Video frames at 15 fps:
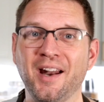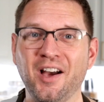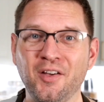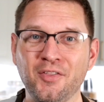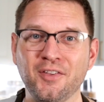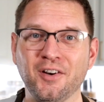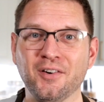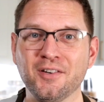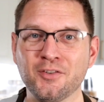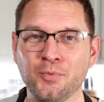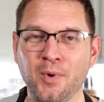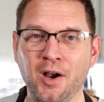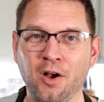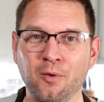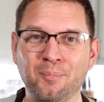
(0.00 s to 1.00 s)
healthier as
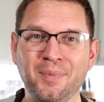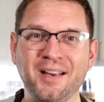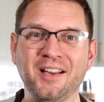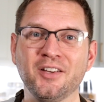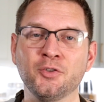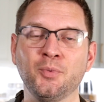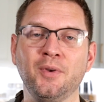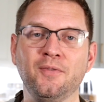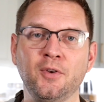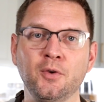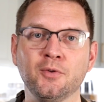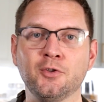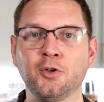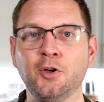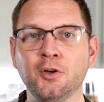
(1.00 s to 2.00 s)
well, because we've
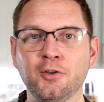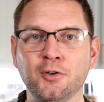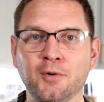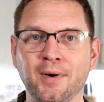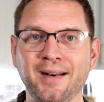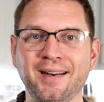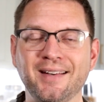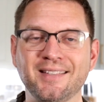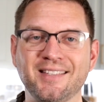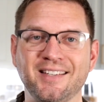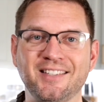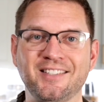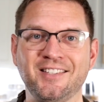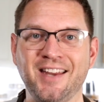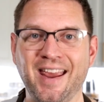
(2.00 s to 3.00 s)
used good ingredients
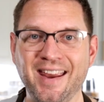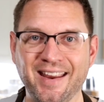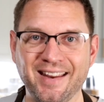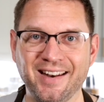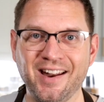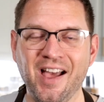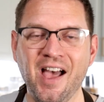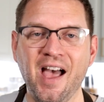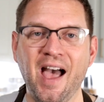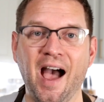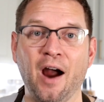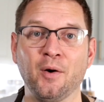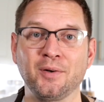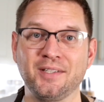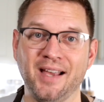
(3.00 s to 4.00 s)
and taken
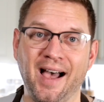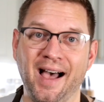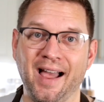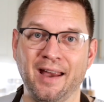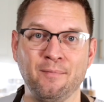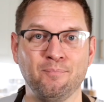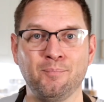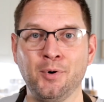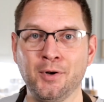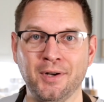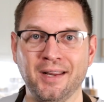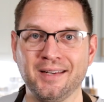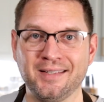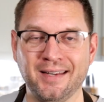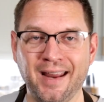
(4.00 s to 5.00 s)
our time
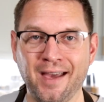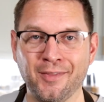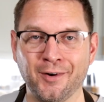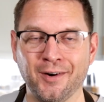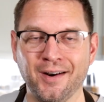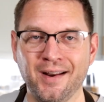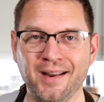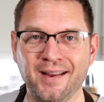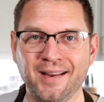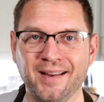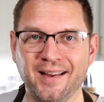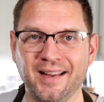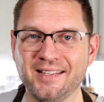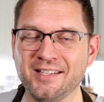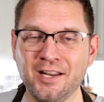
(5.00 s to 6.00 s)
putting it together.
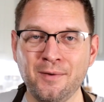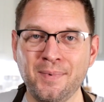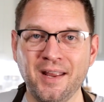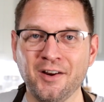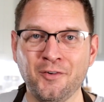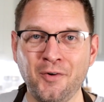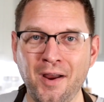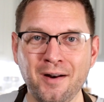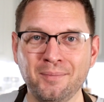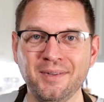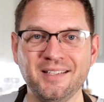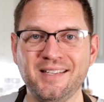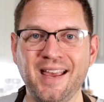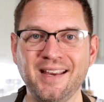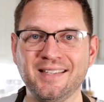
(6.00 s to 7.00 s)
It's gonna be incredibly
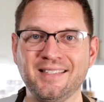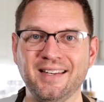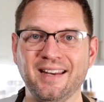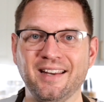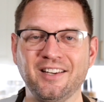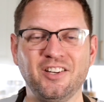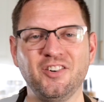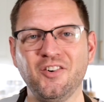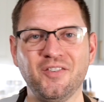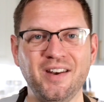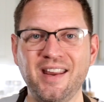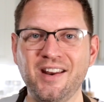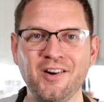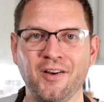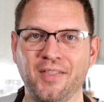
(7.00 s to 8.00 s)
tasty. You don't
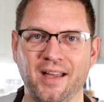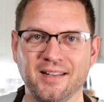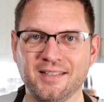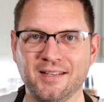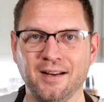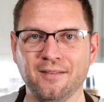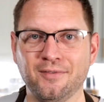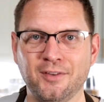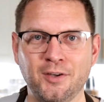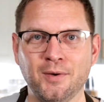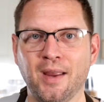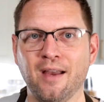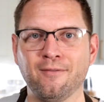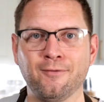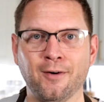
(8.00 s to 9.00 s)
need all that stuff that you
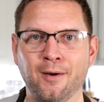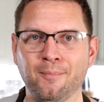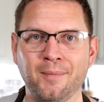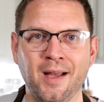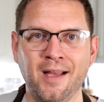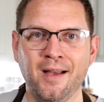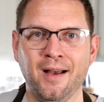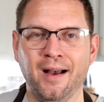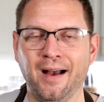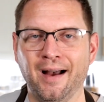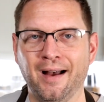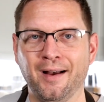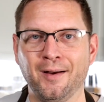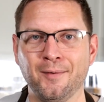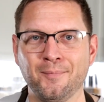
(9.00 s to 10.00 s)
get from
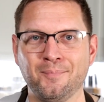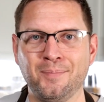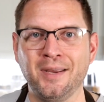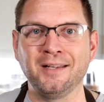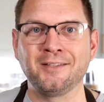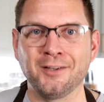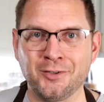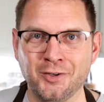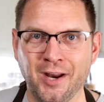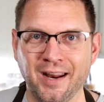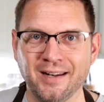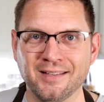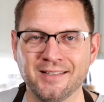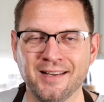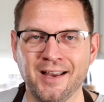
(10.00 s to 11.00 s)
pizza
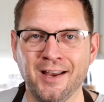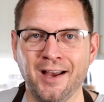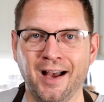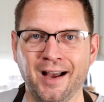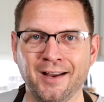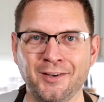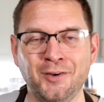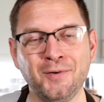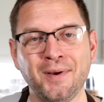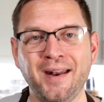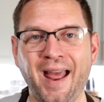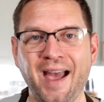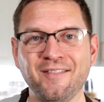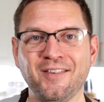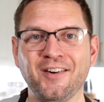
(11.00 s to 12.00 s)
chains. You can
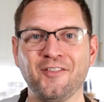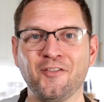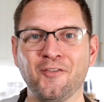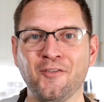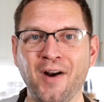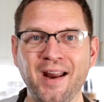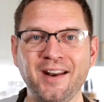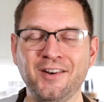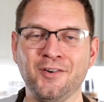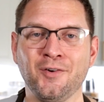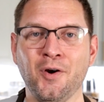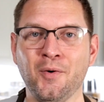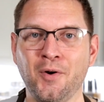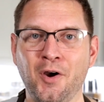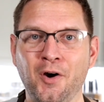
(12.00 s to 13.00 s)
have it right in
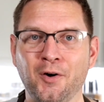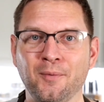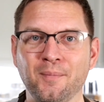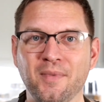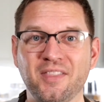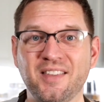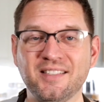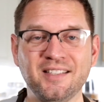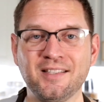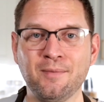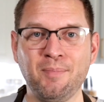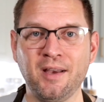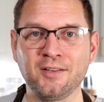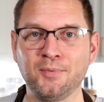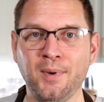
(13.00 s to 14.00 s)
your own home. This is the
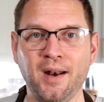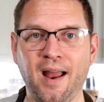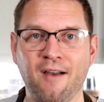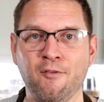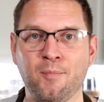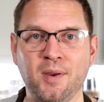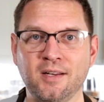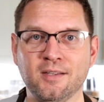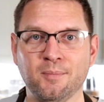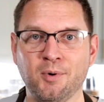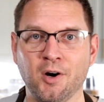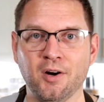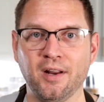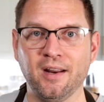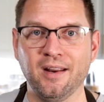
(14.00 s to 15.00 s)
best way to have a pizza
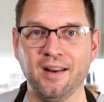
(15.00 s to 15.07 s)
party.